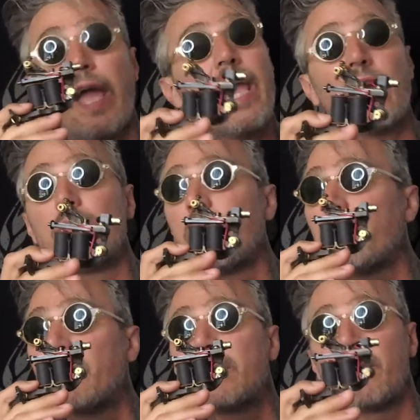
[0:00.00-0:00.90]
Acon may
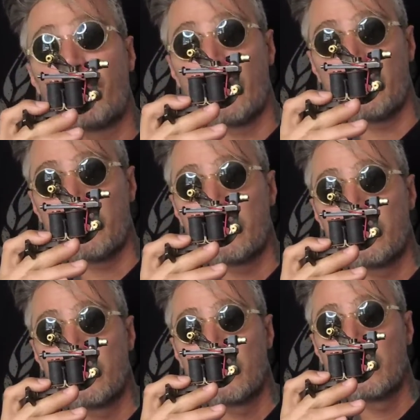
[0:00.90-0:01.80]
be different.
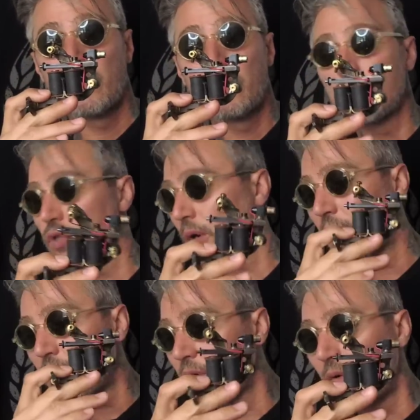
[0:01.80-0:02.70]
So
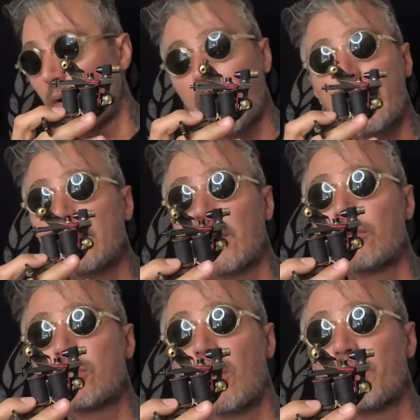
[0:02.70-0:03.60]
I don't know. I can tell
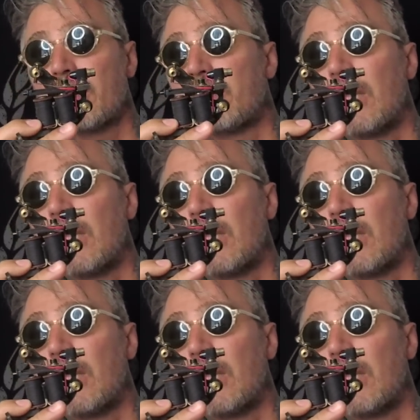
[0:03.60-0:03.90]
you something.